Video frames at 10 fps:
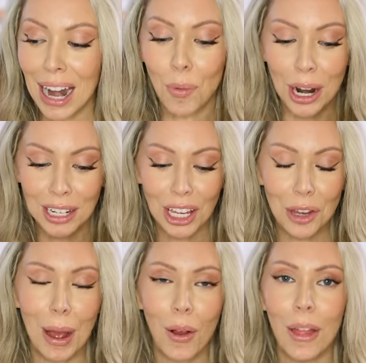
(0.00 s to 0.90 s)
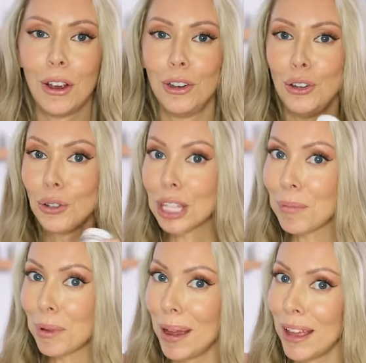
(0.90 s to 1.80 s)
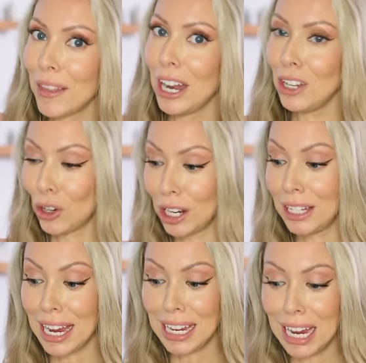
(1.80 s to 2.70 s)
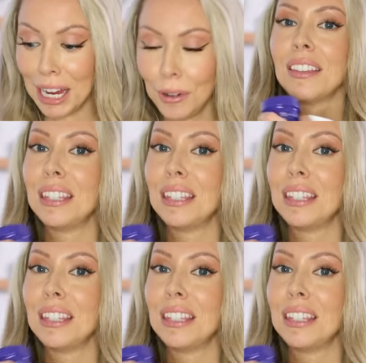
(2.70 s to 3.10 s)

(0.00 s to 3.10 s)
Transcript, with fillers: And I want to tell you about their new supplement that I started taking, the